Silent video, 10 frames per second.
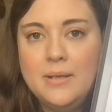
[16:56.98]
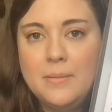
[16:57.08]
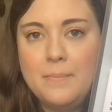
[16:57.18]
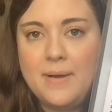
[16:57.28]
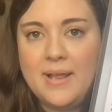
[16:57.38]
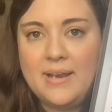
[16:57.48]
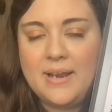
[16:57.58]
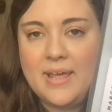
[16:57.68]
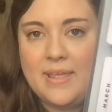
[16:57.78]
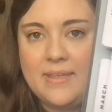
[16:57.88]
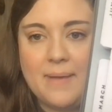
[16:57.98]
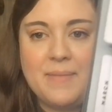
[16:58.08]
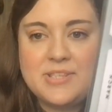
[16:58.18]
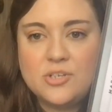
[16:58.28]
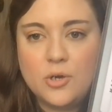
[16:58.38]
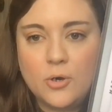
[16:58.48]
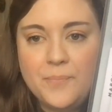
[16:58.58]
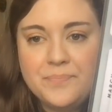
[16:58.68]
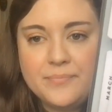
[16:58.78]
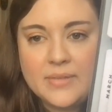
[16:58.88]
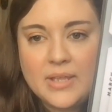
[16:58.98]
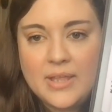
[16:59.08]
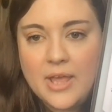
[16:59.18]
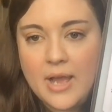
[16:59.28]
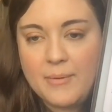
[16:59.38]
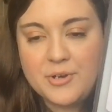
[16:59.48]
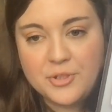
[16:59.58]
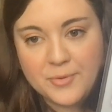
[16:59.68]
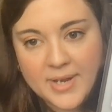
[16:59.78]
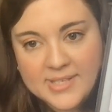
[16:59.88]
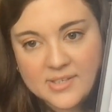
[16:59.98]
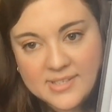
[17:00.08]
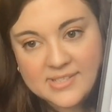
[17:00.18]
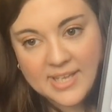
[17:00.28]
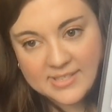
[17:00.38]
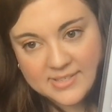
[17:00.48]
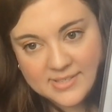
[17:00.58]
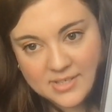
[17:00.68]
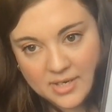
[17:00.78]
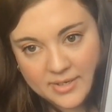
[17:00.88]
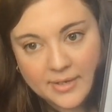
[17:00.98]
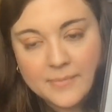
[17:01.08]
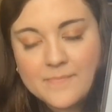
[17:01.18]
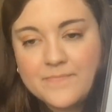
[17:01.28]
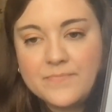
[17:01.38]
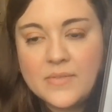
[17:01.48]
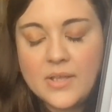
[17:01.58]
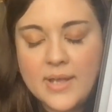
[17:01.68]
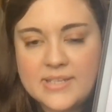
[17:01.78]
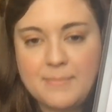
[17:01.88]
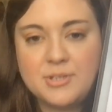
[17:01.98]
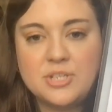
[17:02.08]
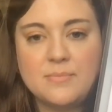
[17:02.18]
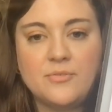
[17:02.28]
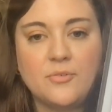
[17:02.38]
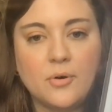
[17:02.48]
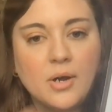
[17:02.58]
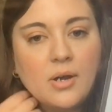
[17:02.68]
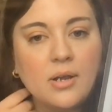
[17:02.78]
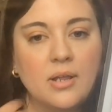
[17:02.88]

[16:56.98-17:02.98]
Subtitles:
But yeah, that's a goal. I want to do 3 days on Santa stocking, as I mentioned before.